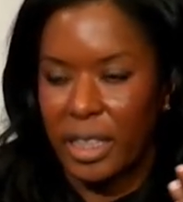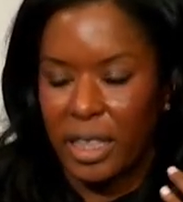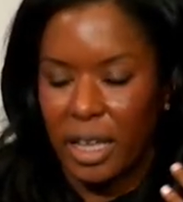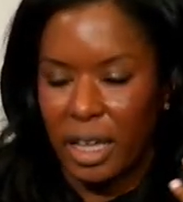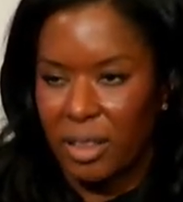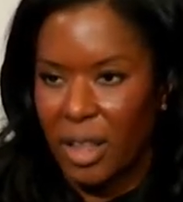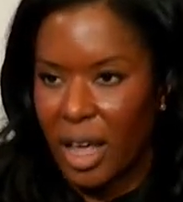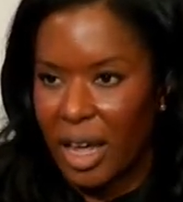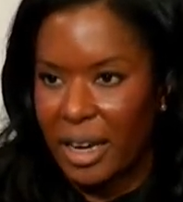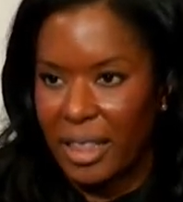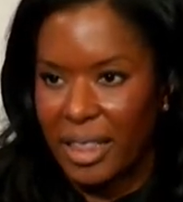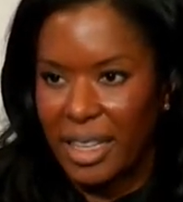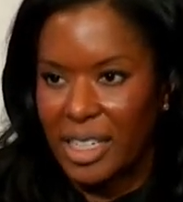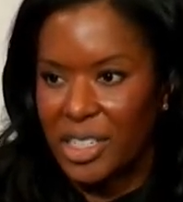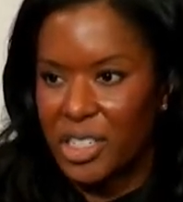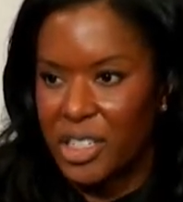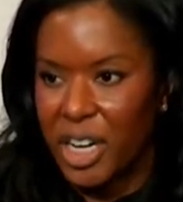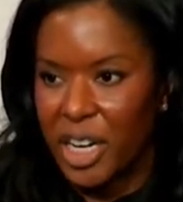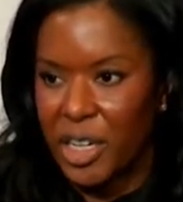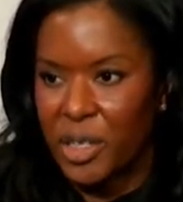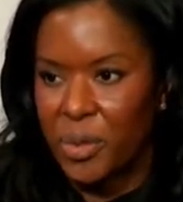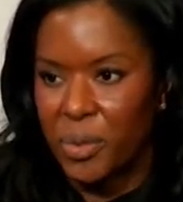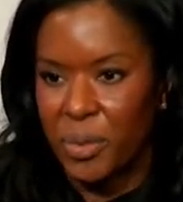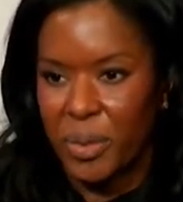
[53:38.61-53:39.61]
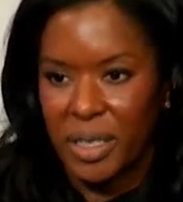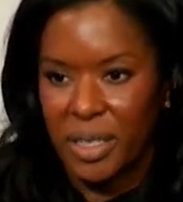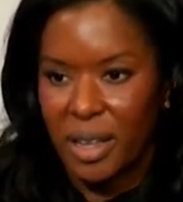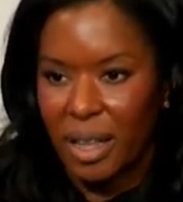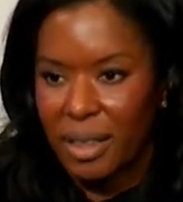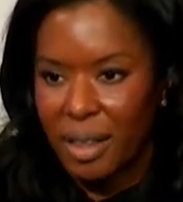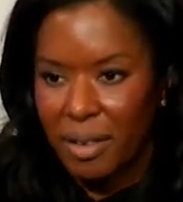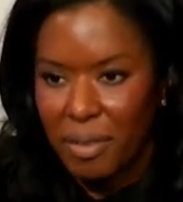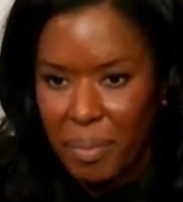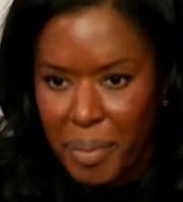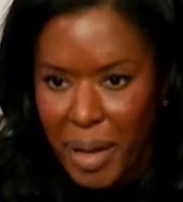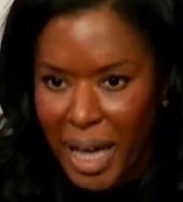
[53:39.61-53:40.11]
a lot of things changed when we saw
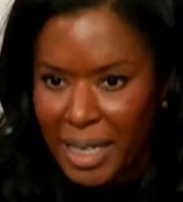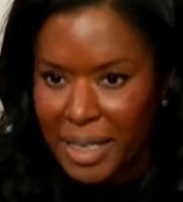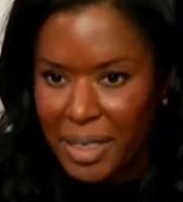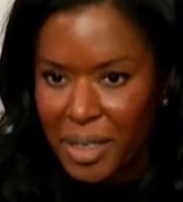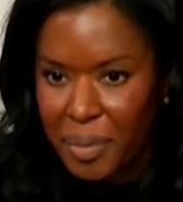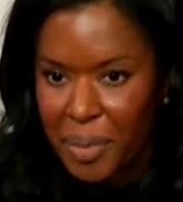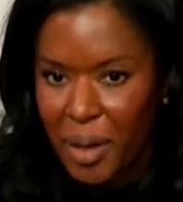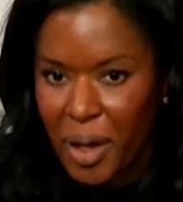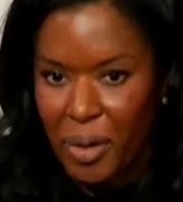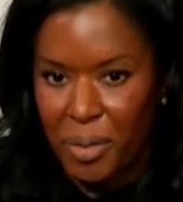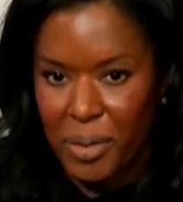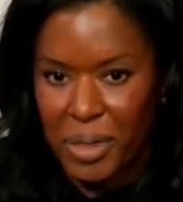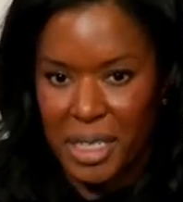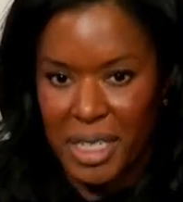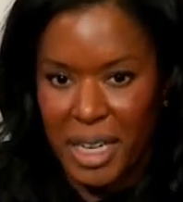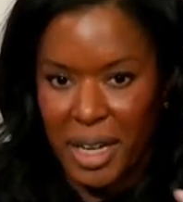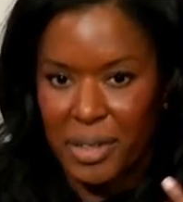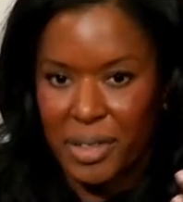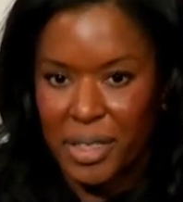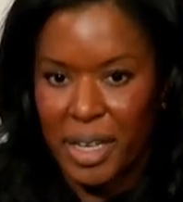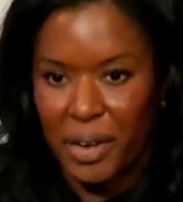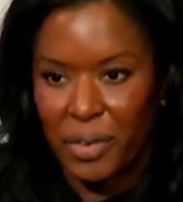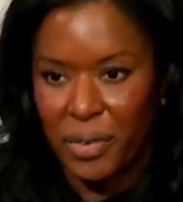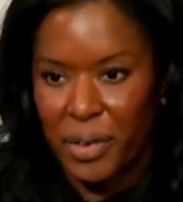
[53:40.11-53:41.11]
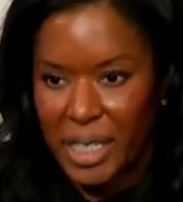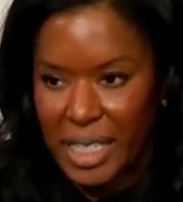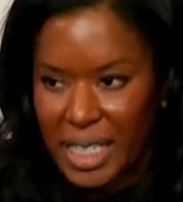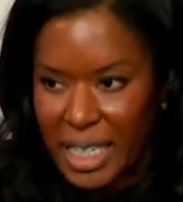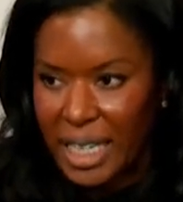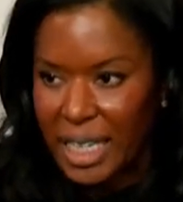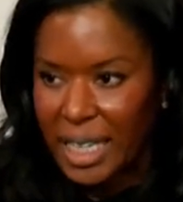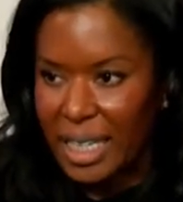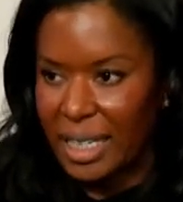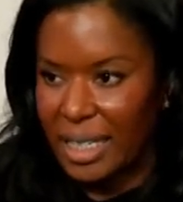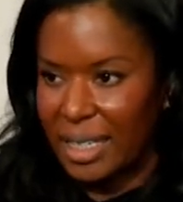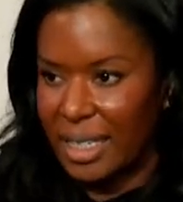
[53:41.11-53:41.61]
Love and Basketball, which sounds like
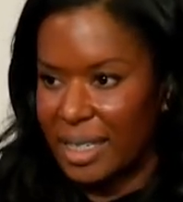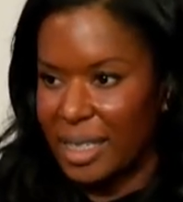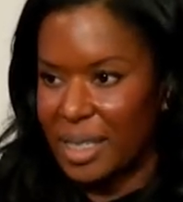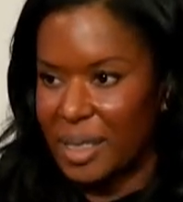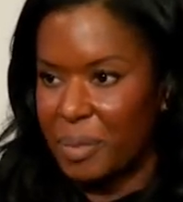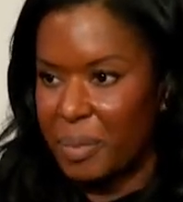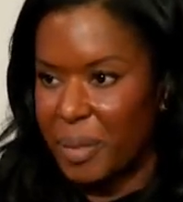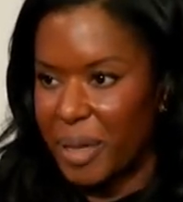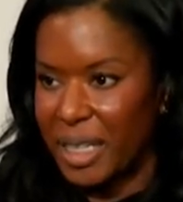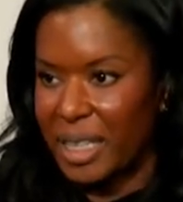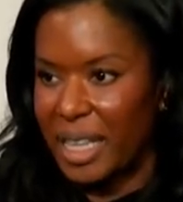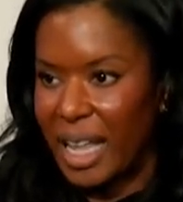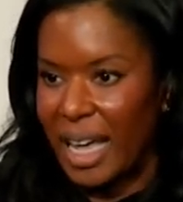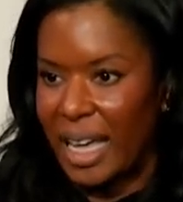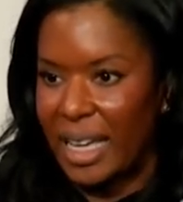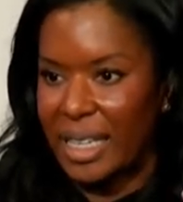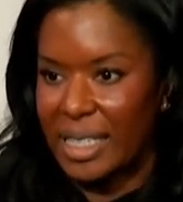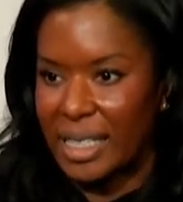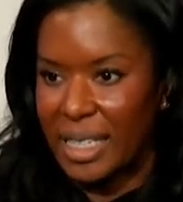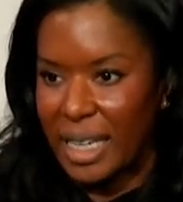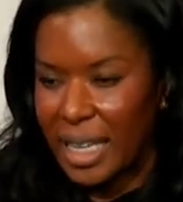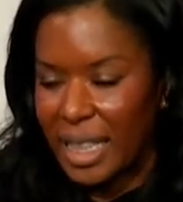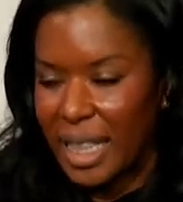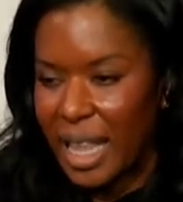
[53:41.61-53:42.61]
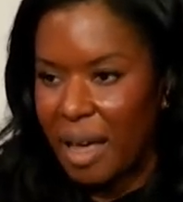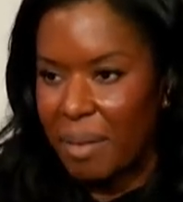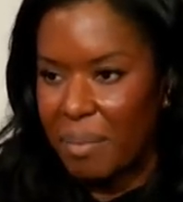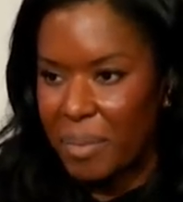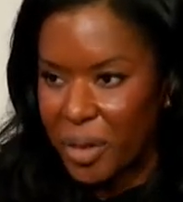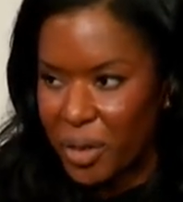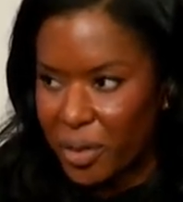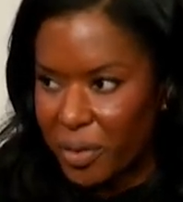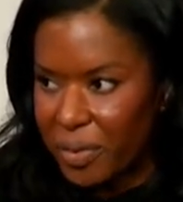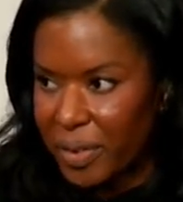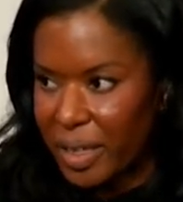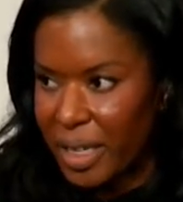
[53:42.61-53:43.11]
ridiculous, but like seeing that
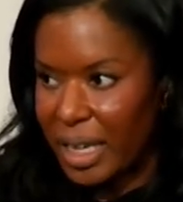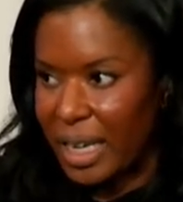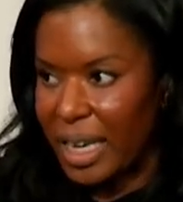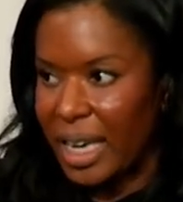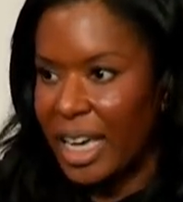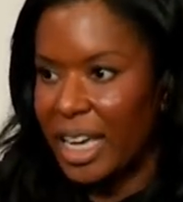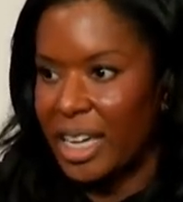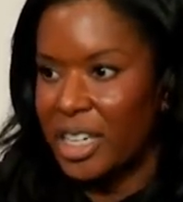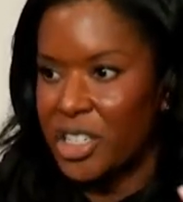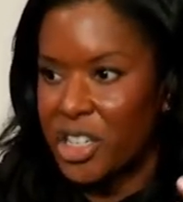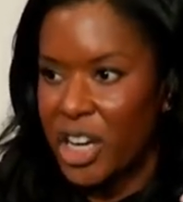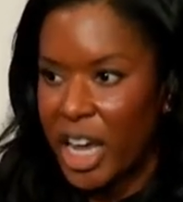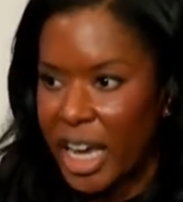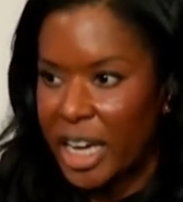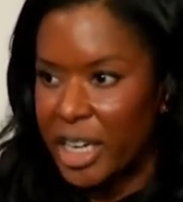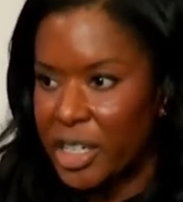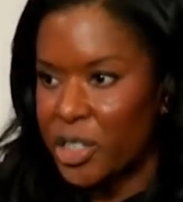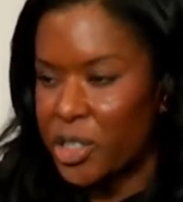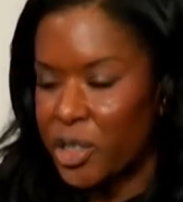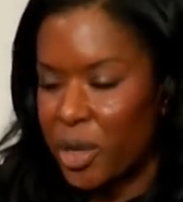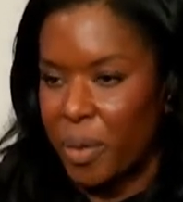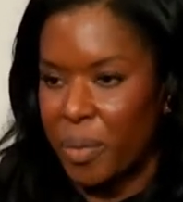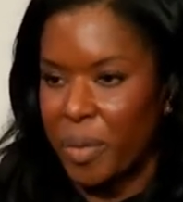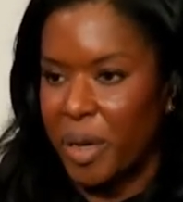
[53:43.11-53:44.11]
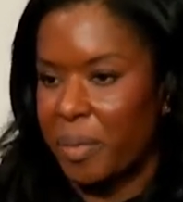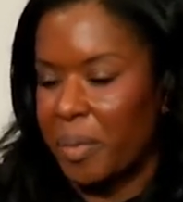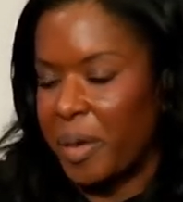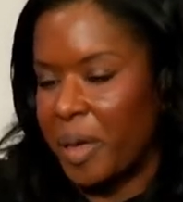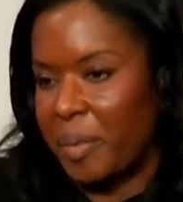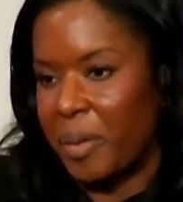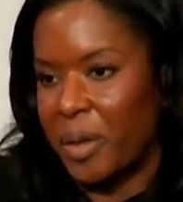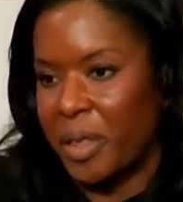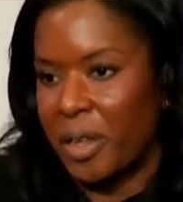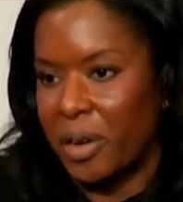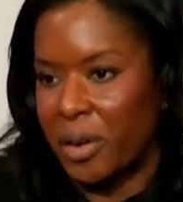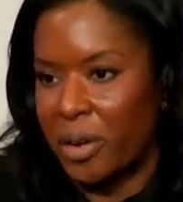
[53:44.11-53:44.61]
movie changed so many
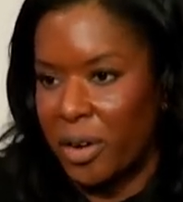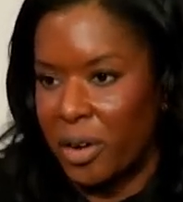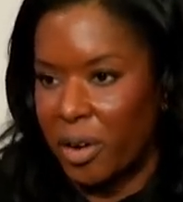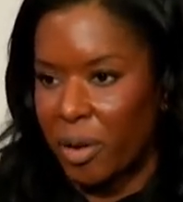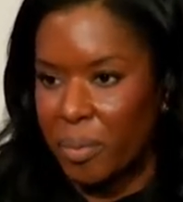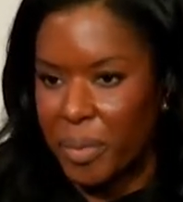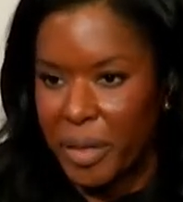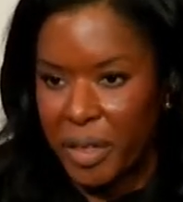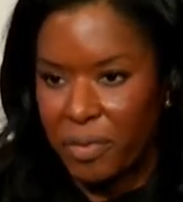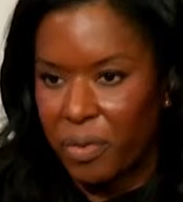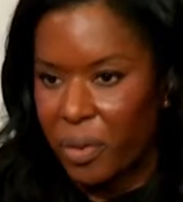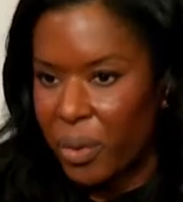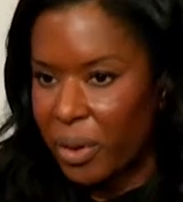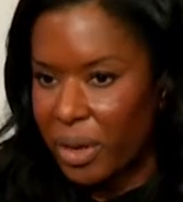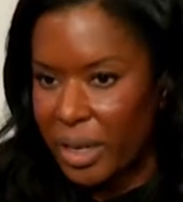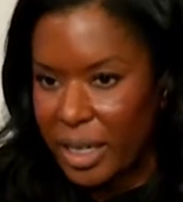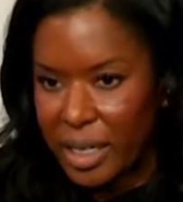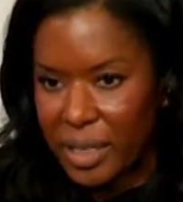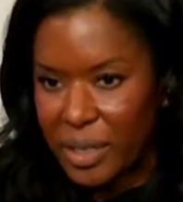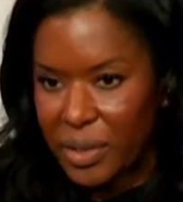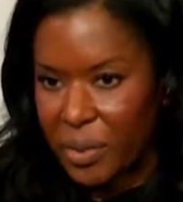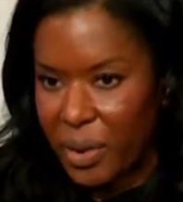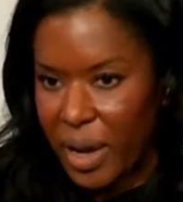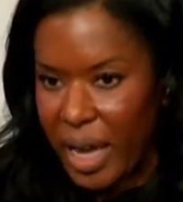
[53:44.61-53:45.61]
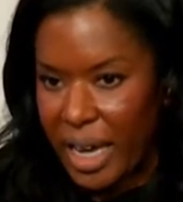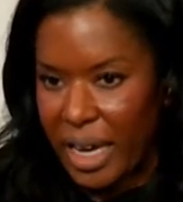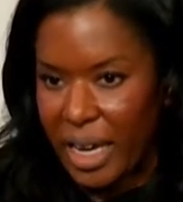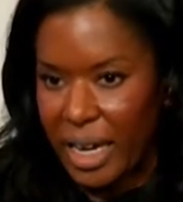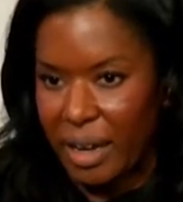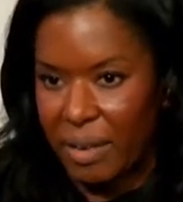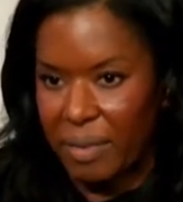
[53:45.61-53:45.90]
people that are in our mid 40s, right?